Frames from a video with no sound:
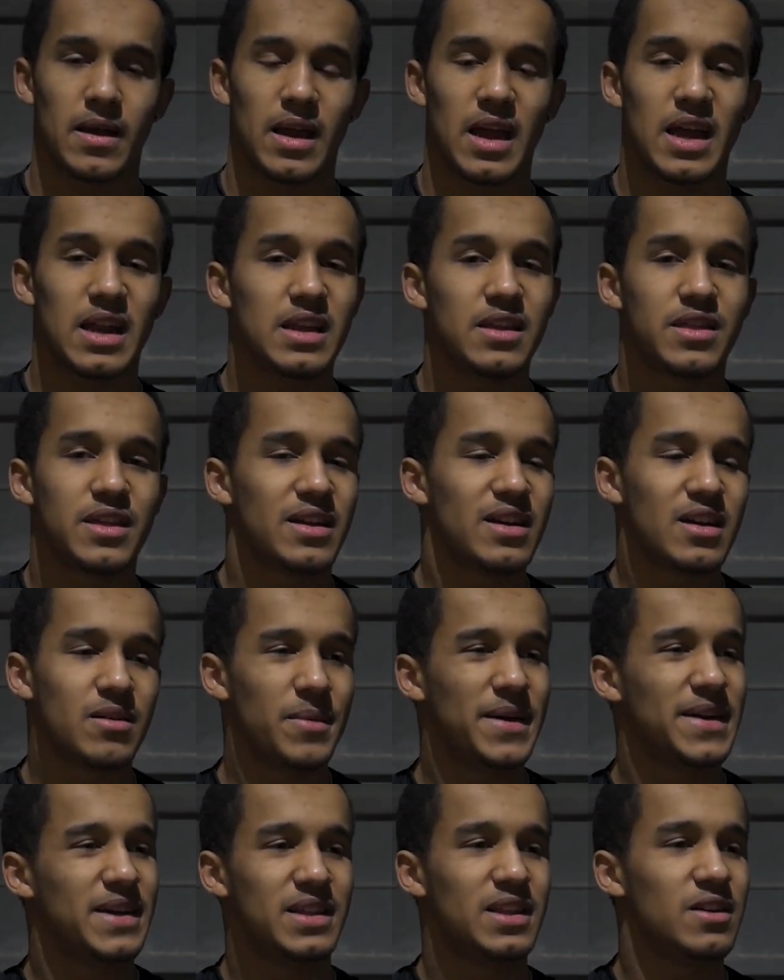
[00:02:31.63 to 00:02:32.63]
Anything can
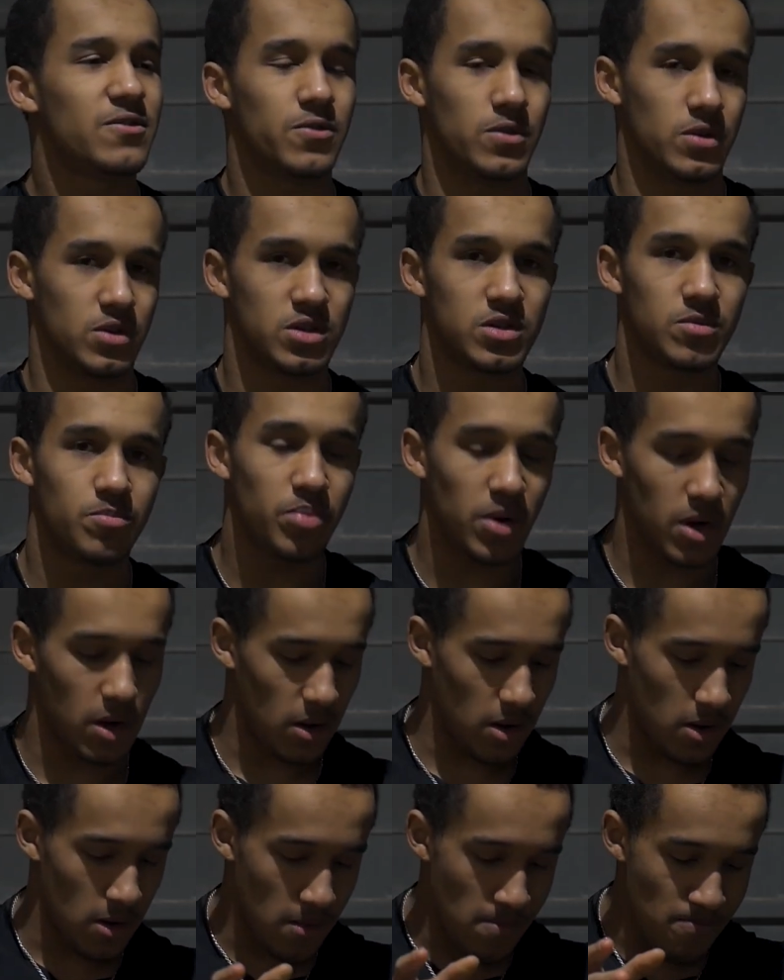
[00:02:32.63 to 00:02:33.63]
make a difference, but
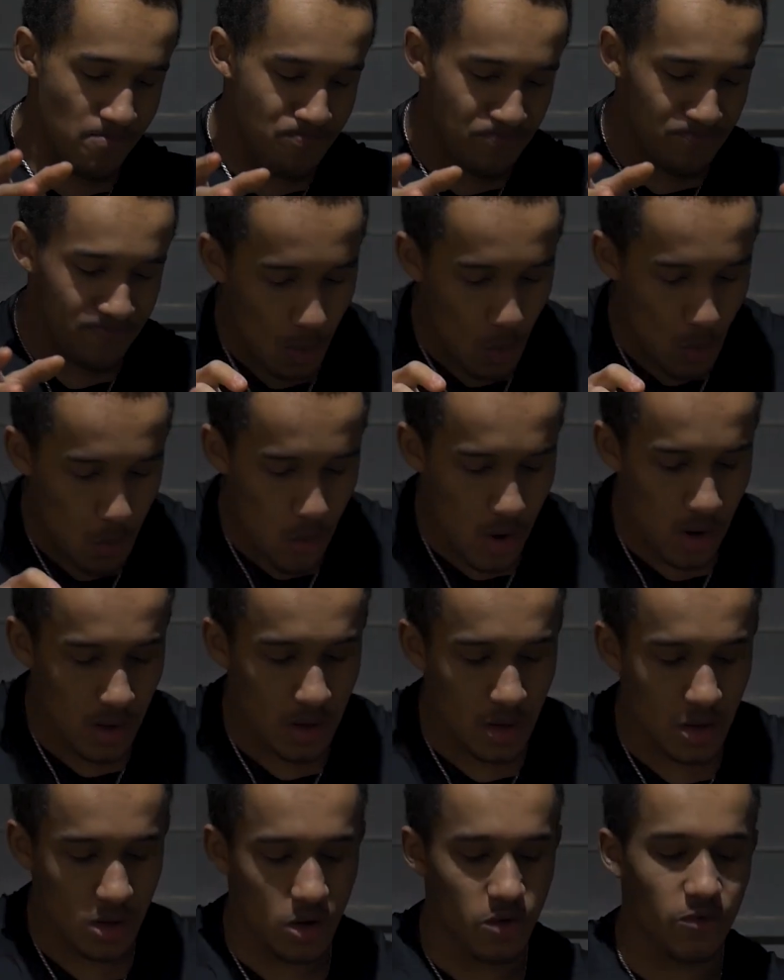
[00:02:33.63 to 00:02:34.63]
what I'm
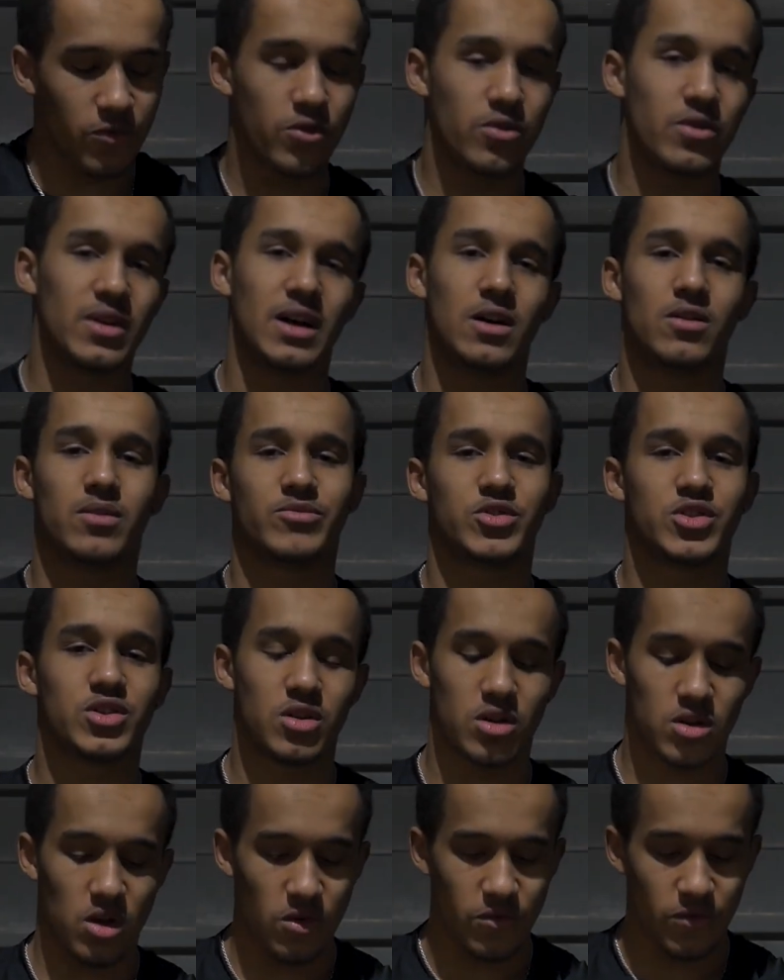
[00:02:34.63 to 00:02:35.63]
gonna go through now, I'm just
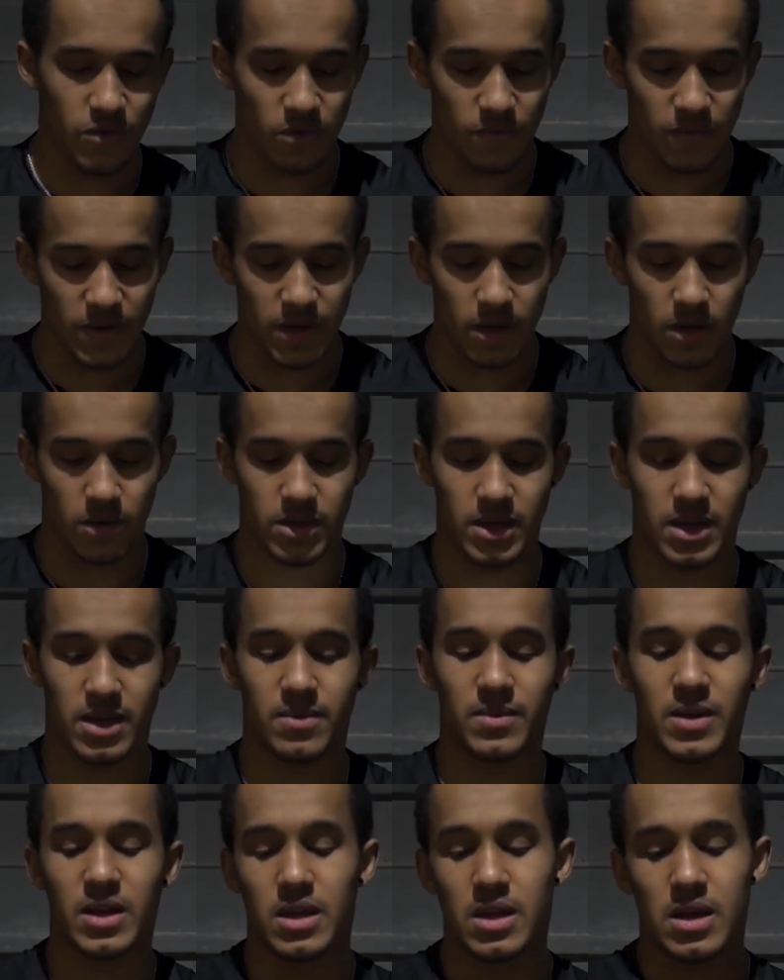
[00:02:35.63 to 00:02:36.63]
gonna go through the video,
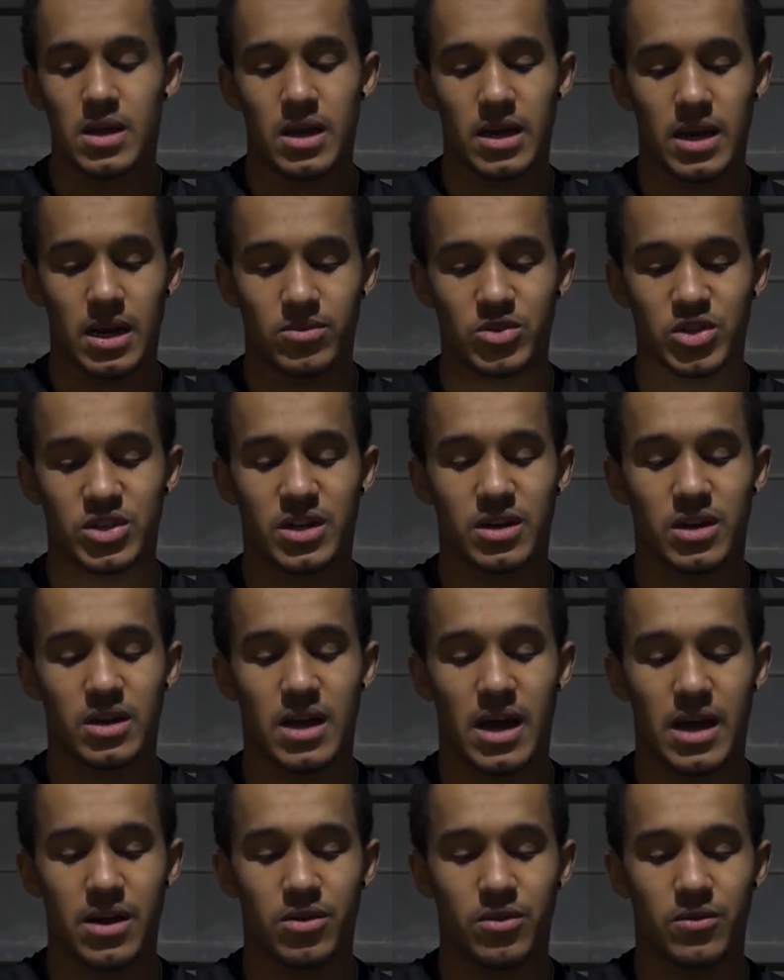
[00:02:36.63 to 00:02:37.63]
yeah? And I'm just gonna
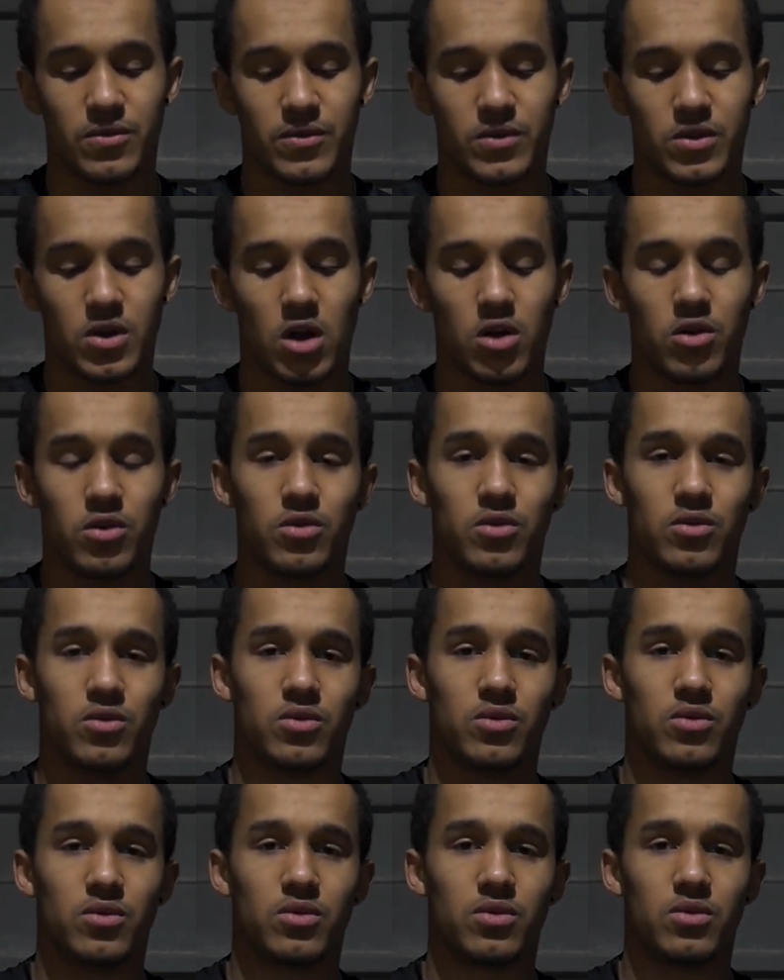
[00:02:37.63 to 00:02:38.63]
kind
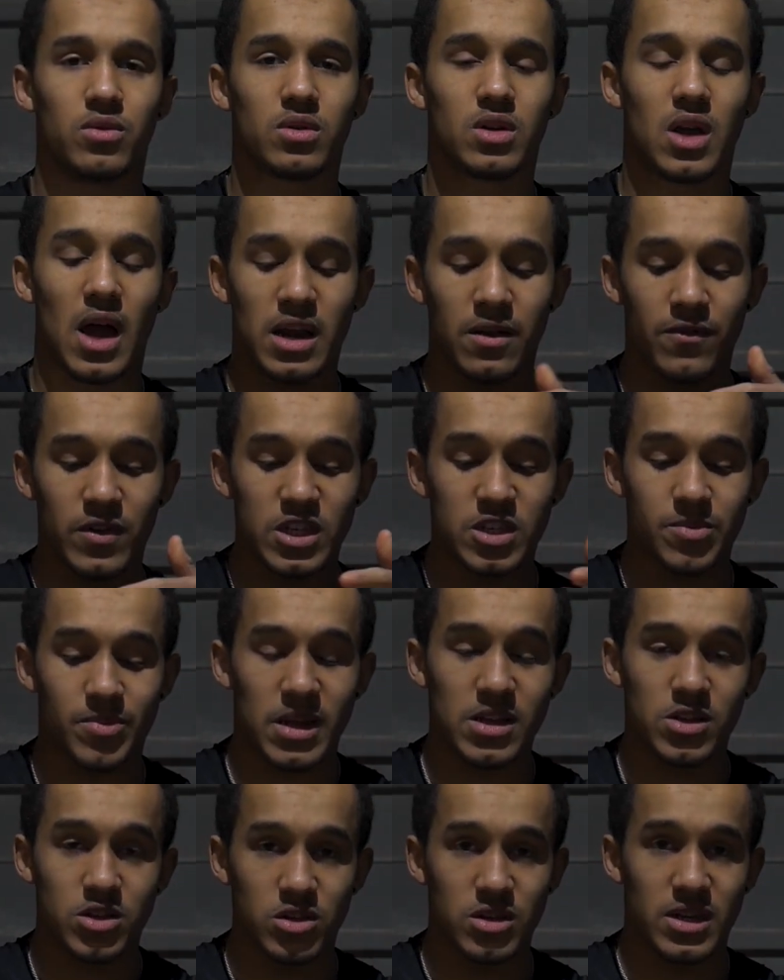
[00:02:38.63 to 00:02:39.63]
of
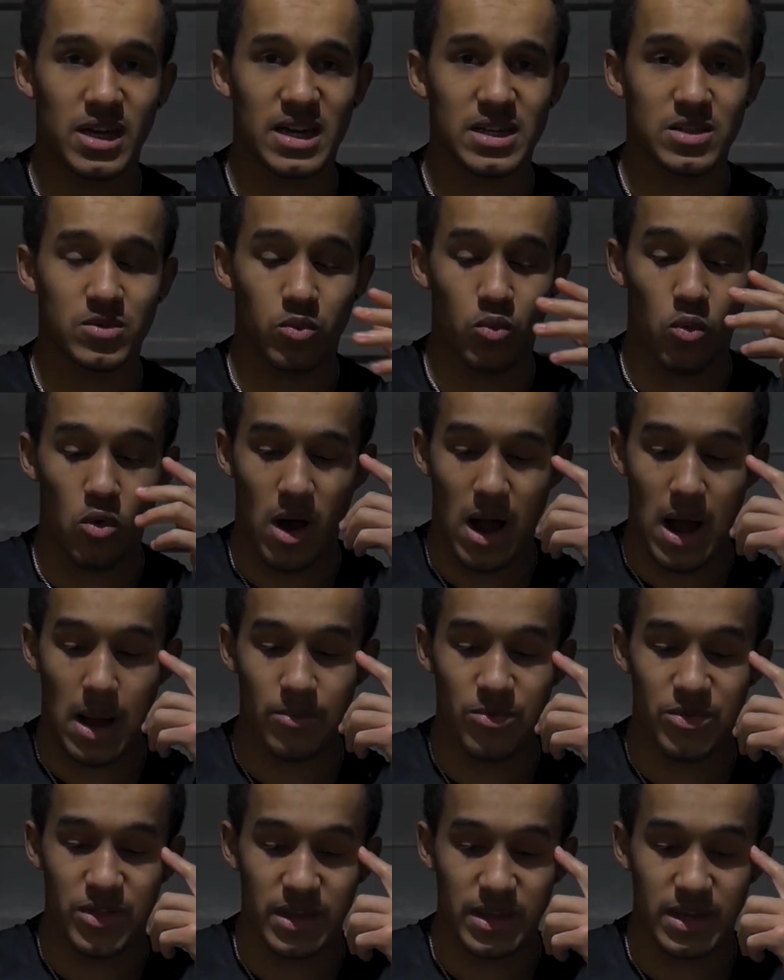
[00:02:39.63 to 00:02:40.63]
explain to you guys what
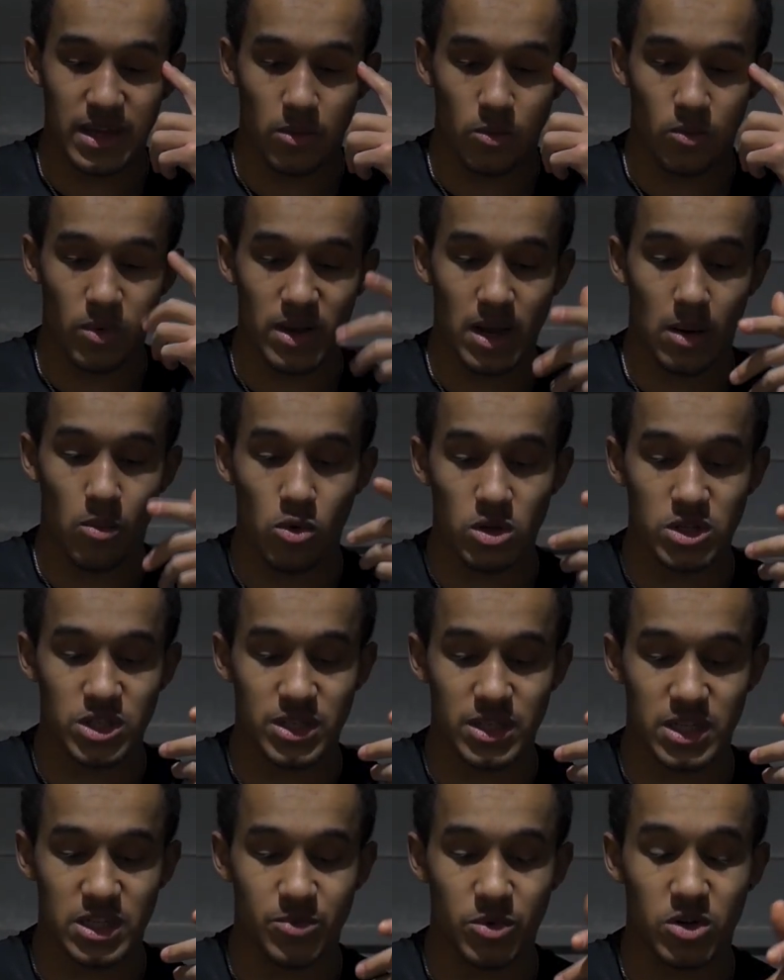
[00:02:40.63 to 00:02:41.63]
I'm thinking when I'm
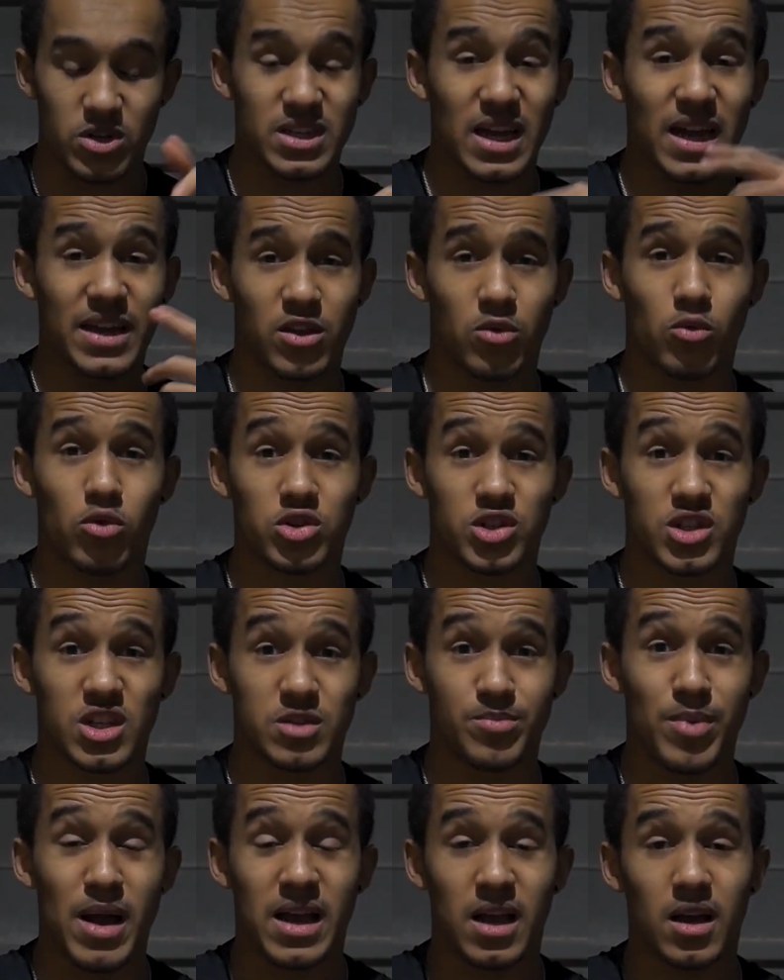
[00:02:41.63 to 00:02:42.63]
watching this, because I had to watch this
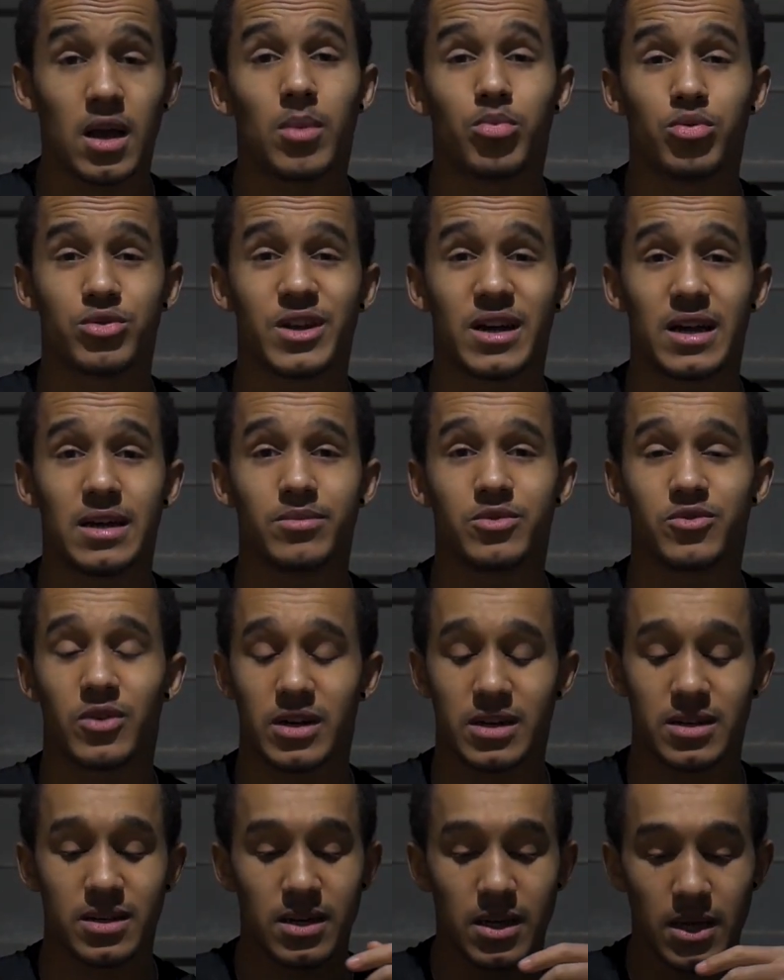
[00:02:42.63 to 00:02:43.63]
back a couple times,
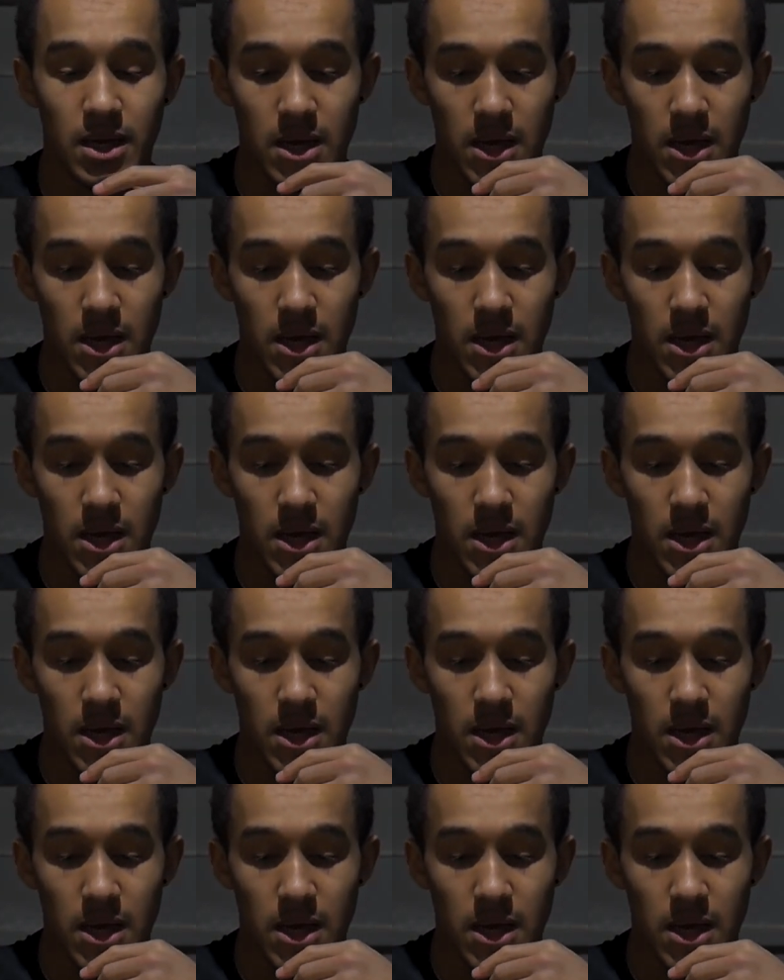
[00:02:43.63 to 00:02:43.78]
right?